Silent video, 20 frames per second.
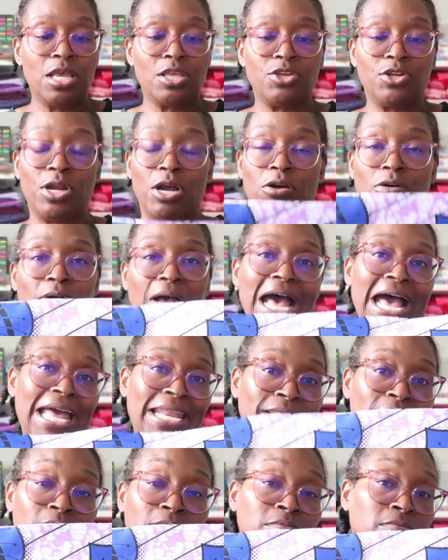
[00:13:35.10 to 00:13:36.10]
you know, I
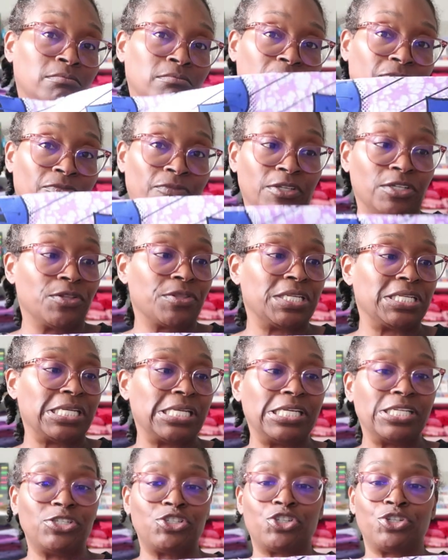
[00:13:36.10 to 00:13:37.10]
didn't feel the
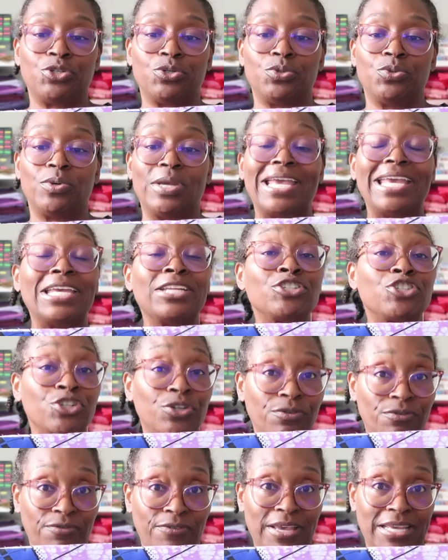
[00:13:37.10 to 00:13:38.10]
need to
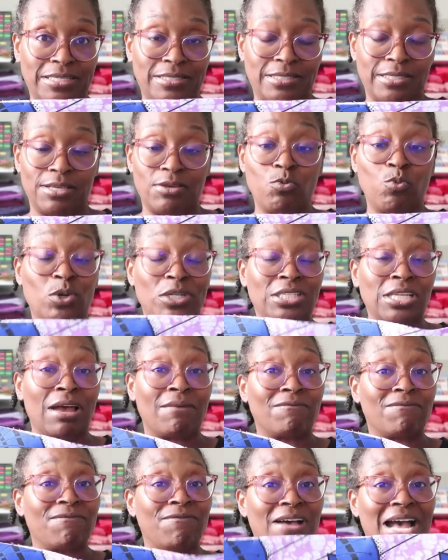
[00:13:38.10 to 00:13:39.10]
interface it, which
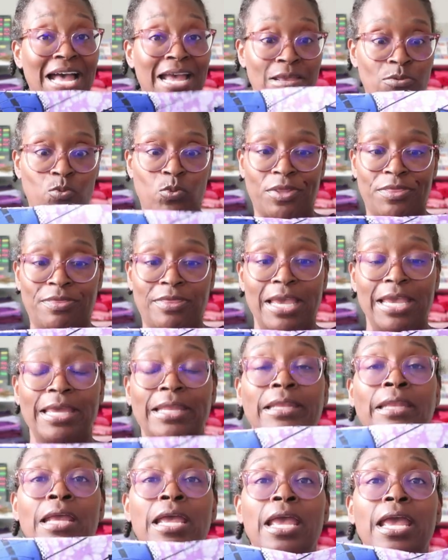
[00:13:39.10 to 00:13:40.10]
I'm fine with
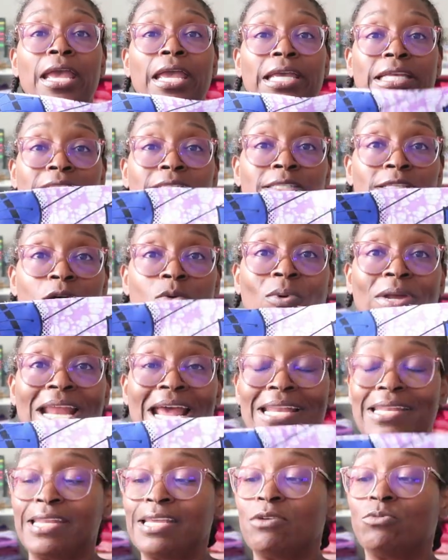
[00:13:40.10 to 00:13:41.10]
that. And so what
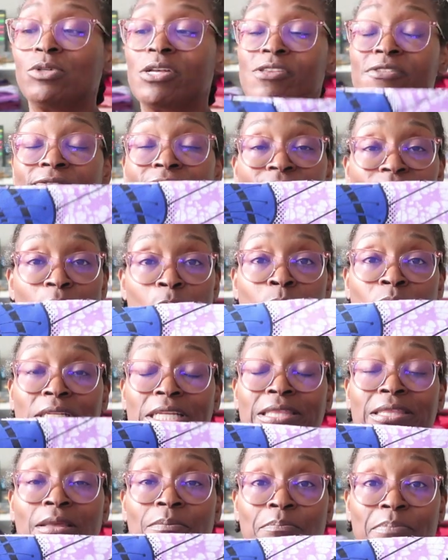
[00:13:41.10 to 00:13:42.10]
I did was
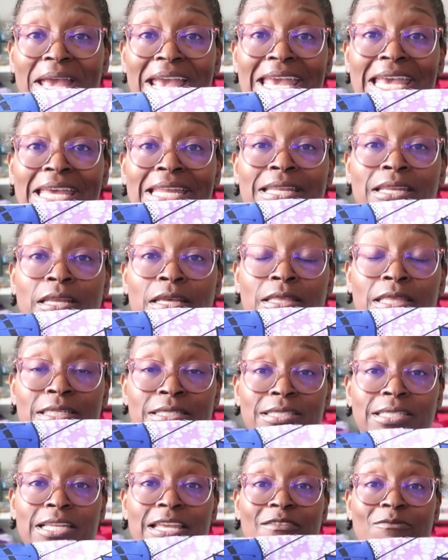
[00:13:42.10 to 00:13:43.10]
folded the band, the
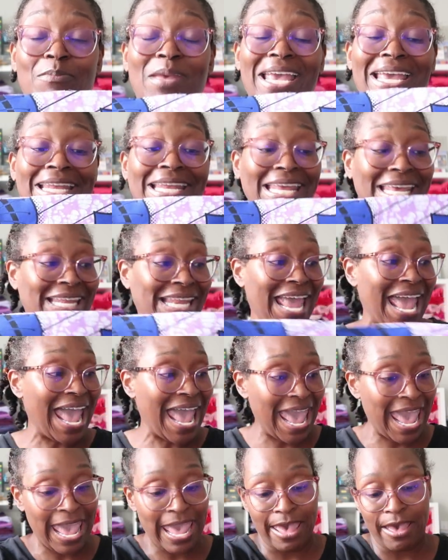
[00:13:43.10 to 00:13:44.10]
sleeve band in
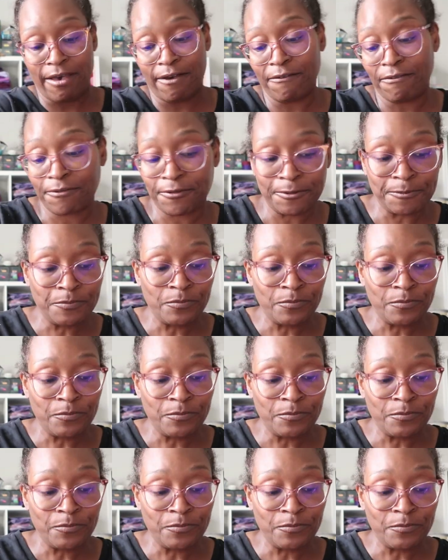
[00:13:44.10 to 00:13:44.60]
half.